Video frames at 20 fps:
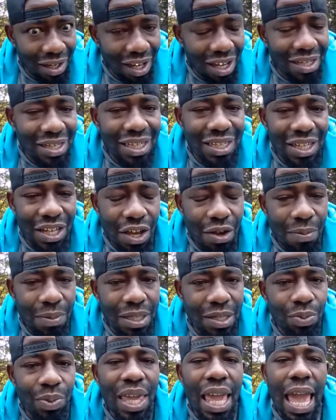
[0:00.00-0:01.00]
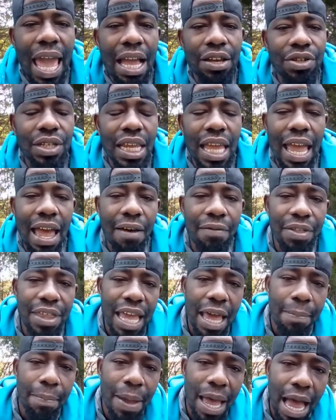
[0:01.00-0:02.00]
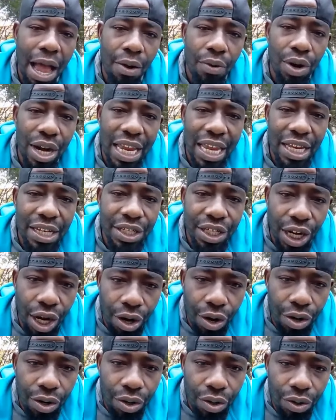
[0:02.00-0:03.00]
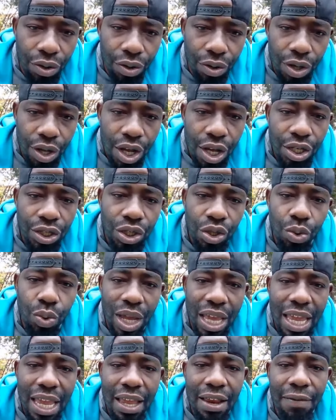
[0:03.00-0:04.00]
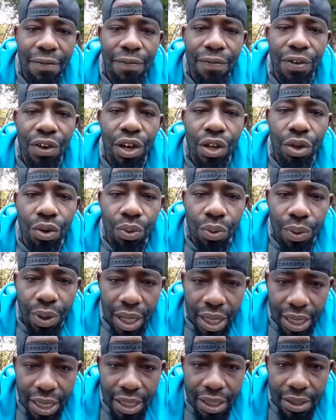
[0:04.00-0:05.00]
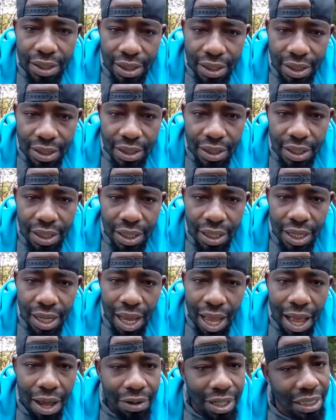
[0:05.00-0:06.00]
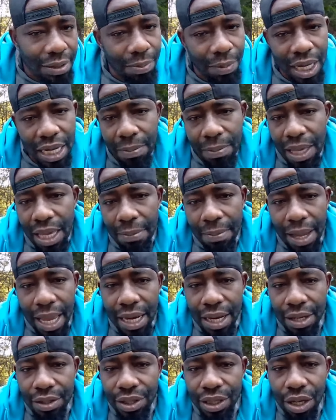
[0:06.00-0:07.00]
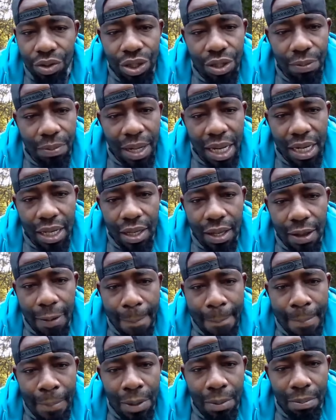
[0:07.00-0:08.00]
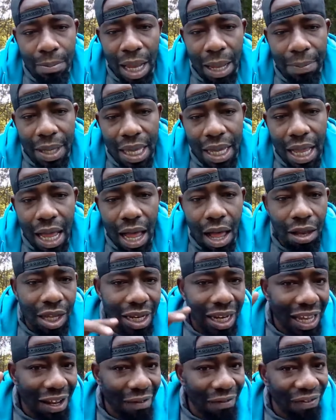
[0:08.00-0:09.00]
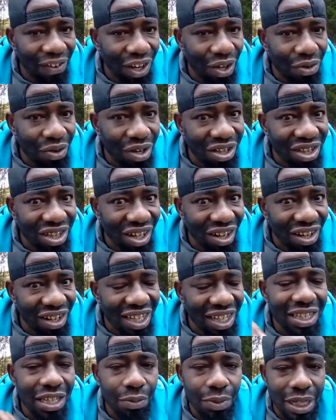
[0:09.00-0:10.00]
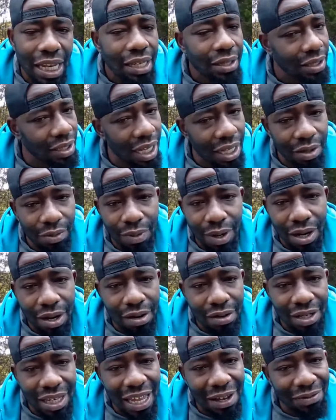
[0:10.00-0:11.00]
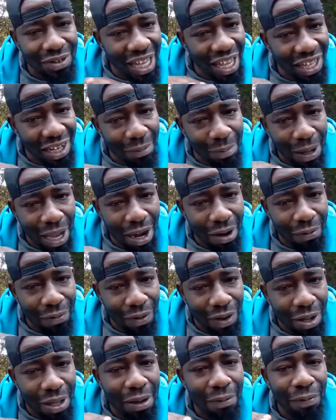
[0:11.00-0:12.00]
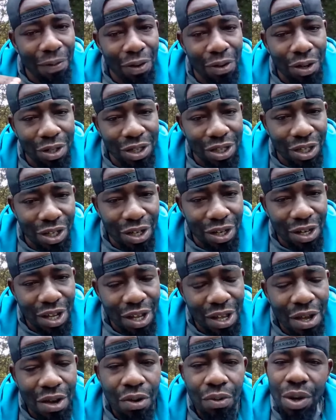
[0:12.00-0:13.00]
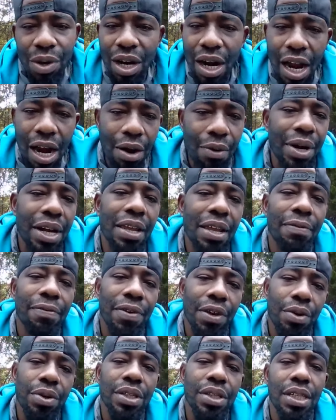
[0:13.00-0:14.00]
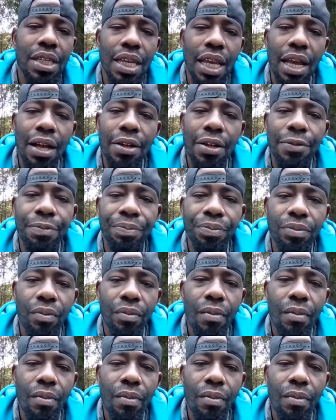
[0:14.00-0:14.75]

Us as humans, we actually have that power internal to influence. All this money being made on social media by being called an influencer. Listen to what, that's another word they've taken the power from. Influencer. We're already influencing, y'all.